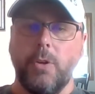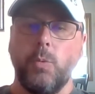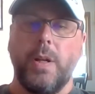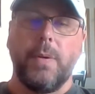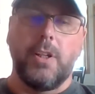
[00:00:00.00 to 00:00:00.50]
is
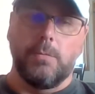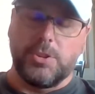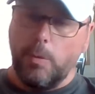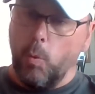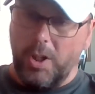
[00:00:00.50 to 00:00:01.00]
when it
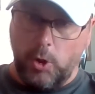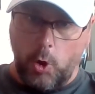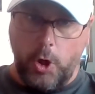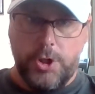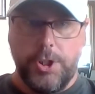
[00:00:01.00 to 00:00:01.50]
becomes somewhat
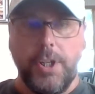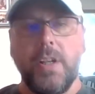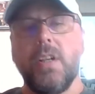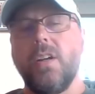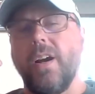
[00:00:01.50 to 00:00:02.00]
larger.
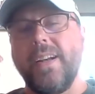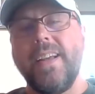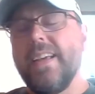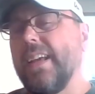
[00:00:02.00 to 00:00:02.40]
All right.